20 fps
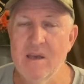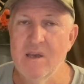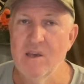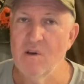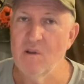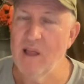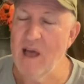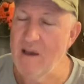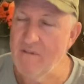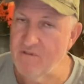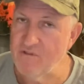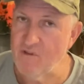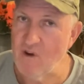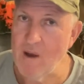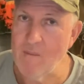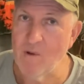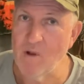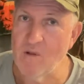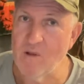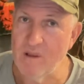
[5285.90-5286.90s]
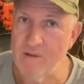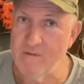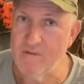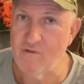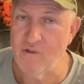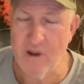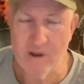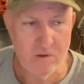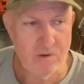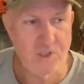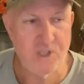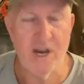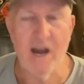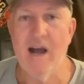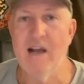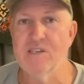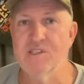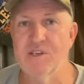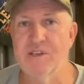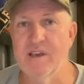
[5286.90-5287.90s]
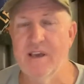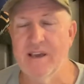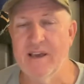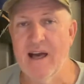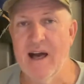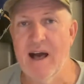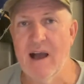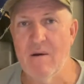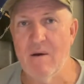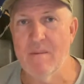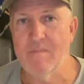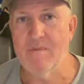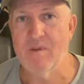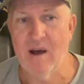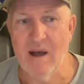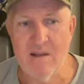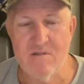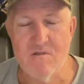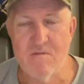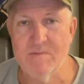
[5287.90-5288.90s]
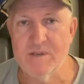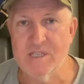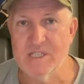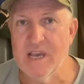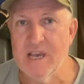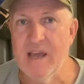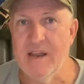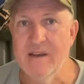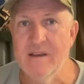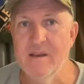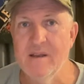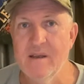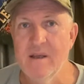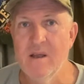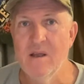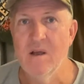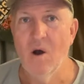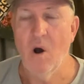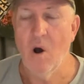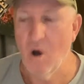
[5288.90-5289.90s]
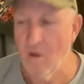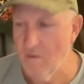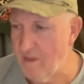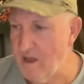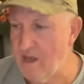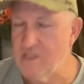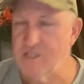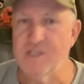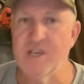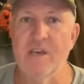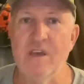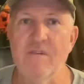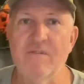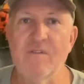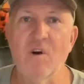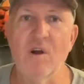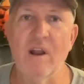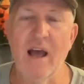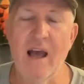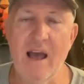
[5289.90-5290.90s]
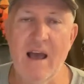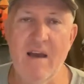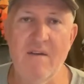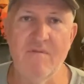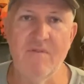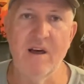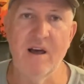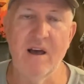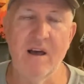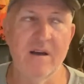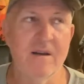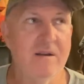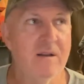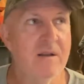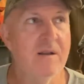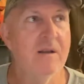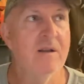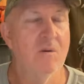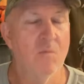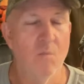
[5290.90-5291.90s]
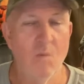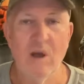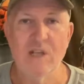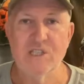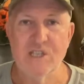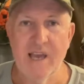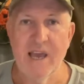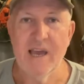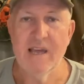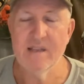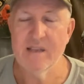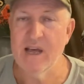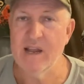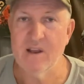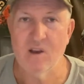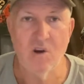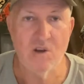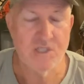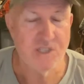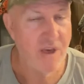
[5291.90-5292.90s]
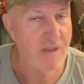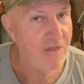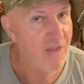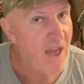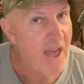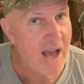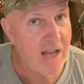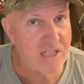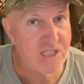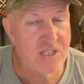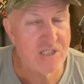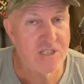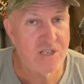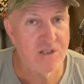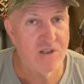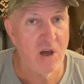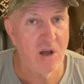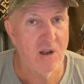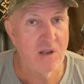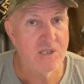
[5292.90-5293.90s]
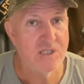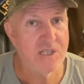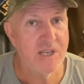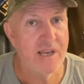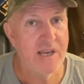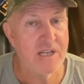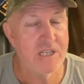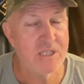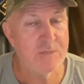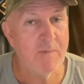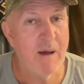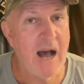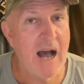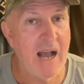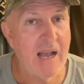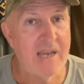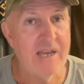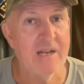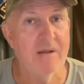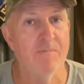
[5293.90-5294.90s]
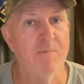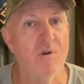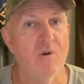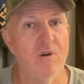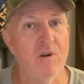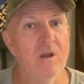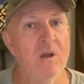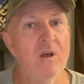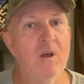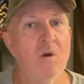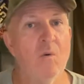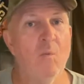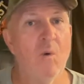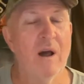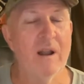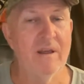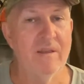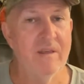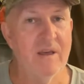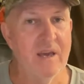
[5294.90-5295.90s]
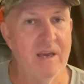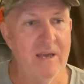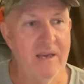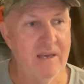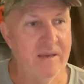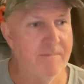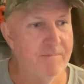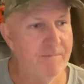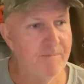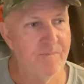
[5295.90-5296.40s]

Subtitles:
you'll have trouble trickle charging your car up to 100% on those things. You've got to have the, once again, going to cost you thousands of dollars to get a Sparky to put one of the